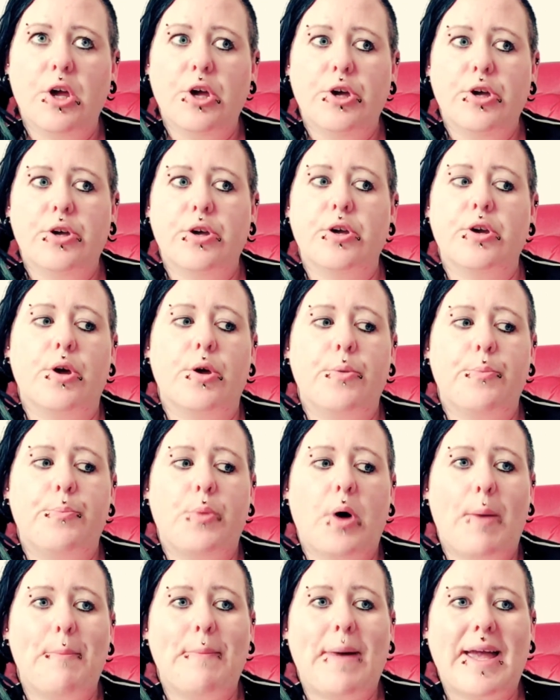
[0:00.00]
you know,
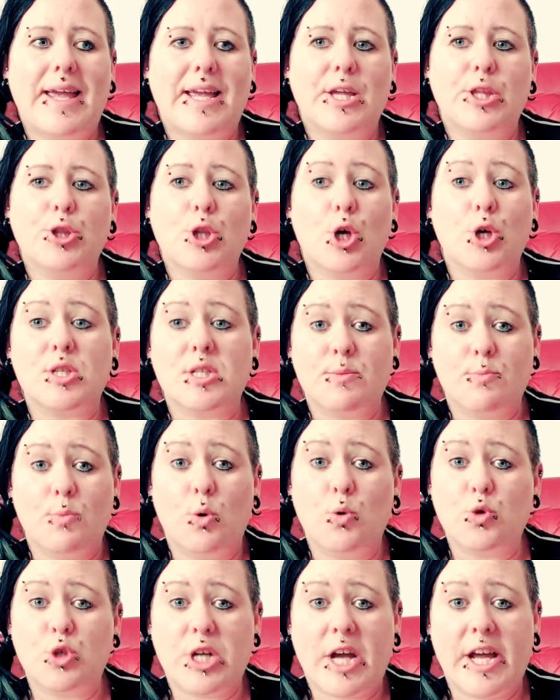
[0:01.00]
by making those small
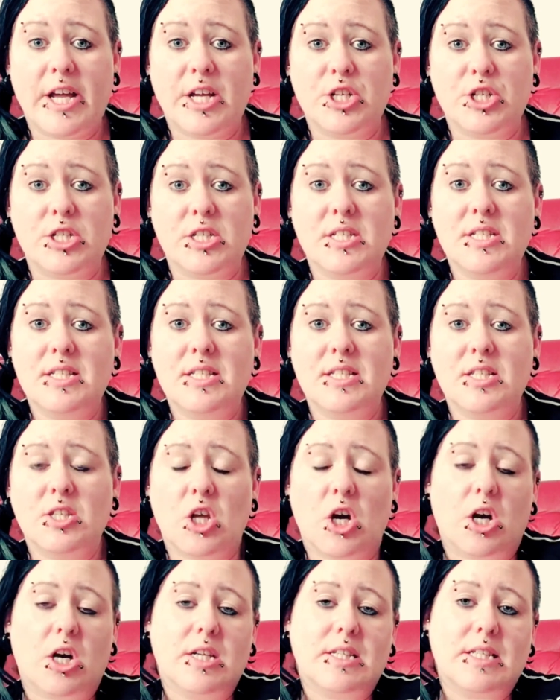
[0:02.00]
changes,
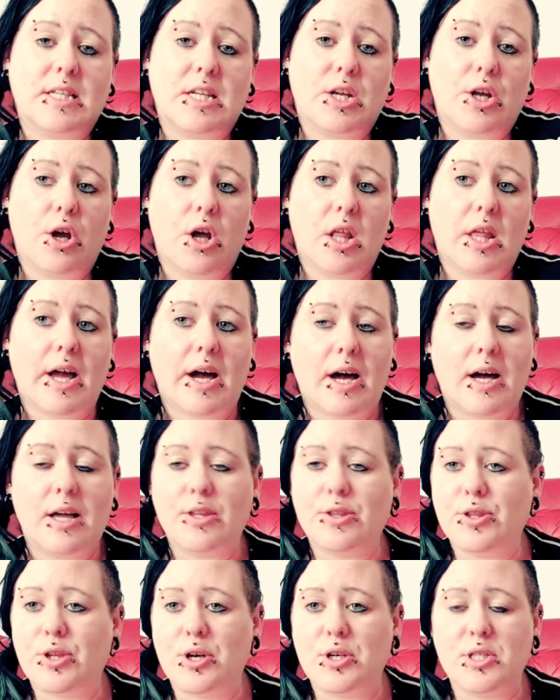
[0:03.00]
like I said earlier,
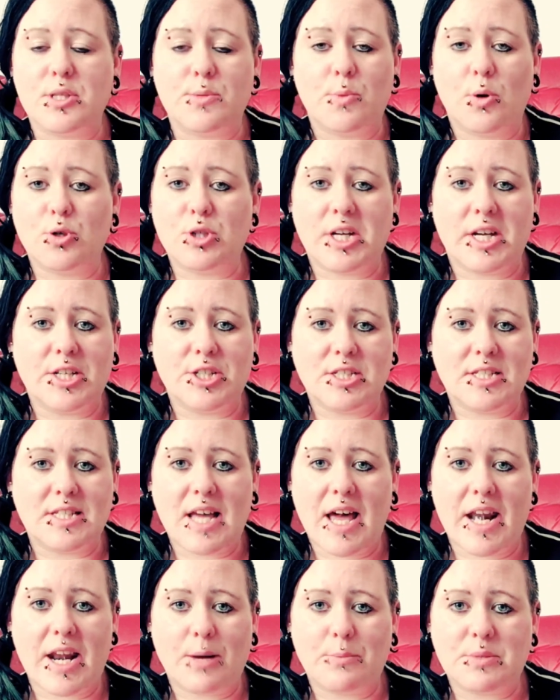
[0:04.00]
those small changes
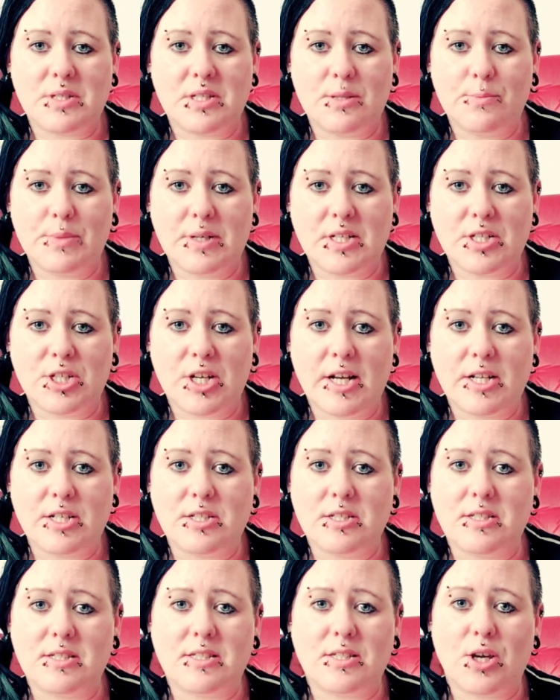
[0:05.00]
add up to the big
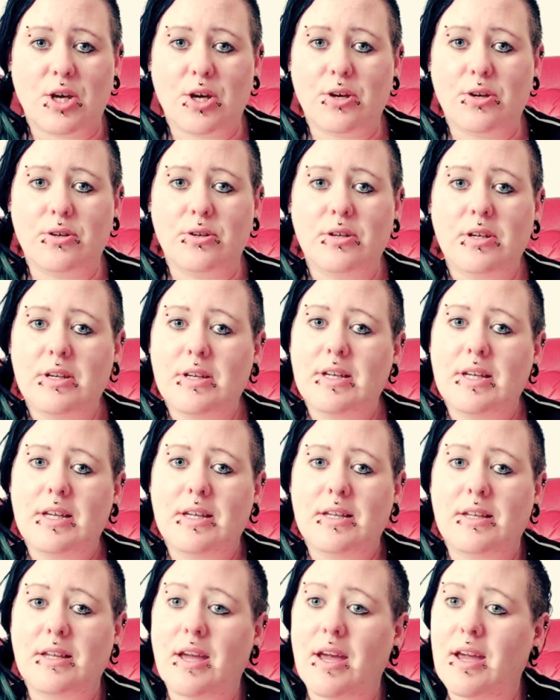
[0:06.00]
changes. So,
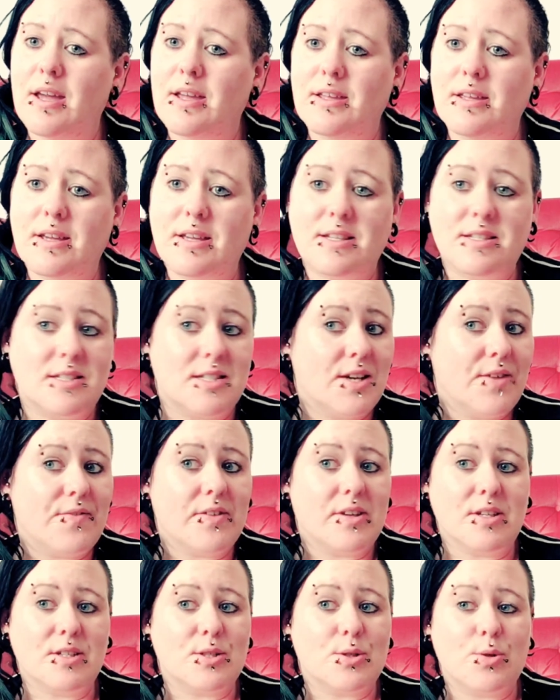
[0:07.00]
yeah, you can
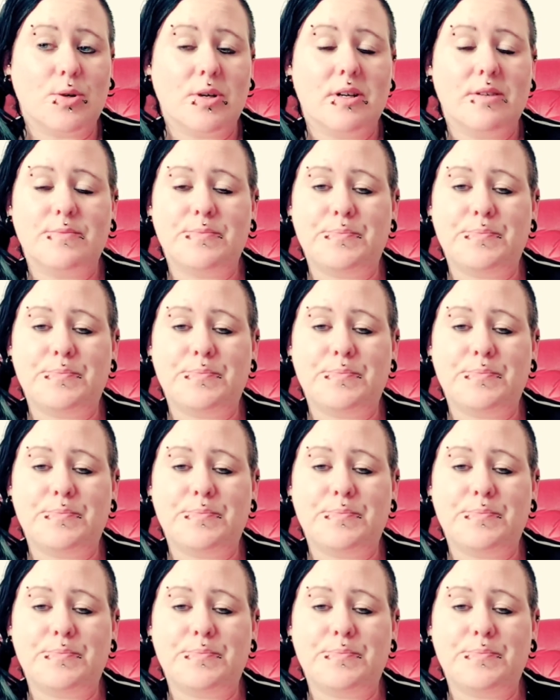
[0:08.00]
definitely do it.